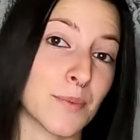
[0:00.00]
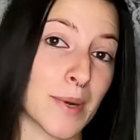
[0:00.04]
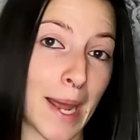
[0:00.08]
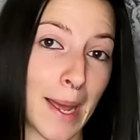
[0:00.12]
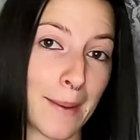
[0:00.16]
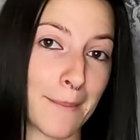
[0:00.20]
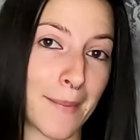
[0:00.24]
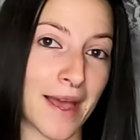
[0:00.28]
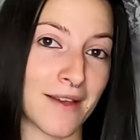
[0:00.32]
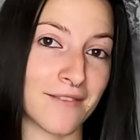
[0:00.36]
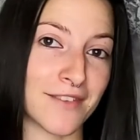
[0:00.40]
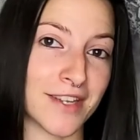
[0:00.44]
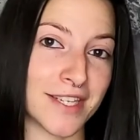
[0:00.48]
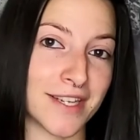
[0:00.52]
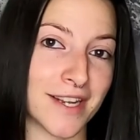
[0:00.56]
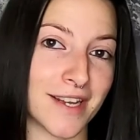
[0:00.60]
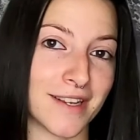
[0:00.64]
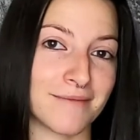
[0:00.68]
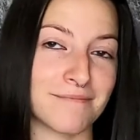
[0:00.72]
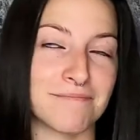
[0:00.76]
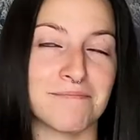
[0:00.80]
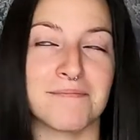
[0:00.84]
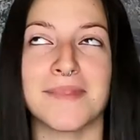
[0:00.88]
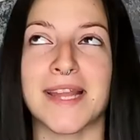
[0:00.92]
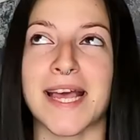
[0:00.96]
what I'm having
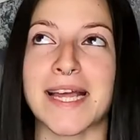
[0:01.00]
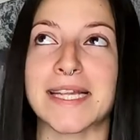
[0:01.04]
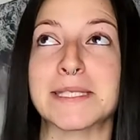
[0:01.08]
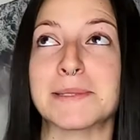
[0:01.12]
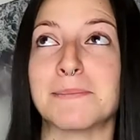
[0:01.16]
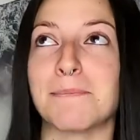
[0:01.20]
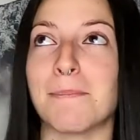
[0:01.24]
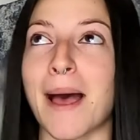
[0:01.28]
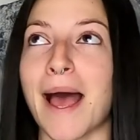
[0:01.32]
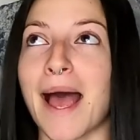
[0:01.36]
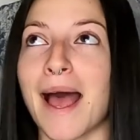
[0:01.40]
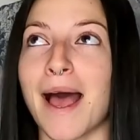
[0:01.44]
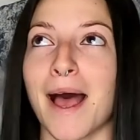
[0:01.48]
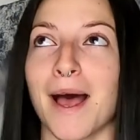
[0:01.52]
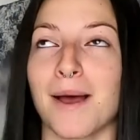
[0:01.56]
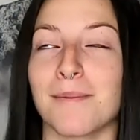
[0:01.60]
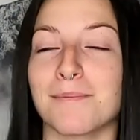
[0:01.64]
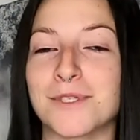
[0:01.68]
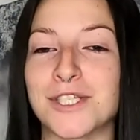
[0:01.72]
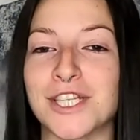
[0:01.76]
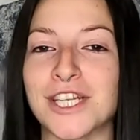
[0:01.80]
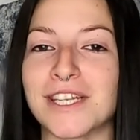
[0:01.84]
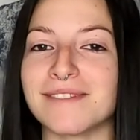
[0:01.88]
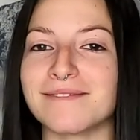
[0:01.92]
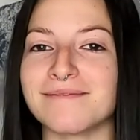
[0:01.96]
done. That's my
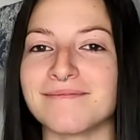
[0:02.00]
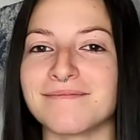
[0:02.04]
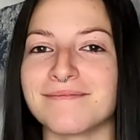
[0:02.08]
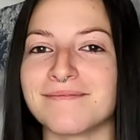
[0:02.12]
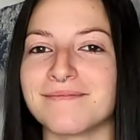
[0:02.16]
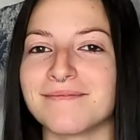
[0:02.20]
option.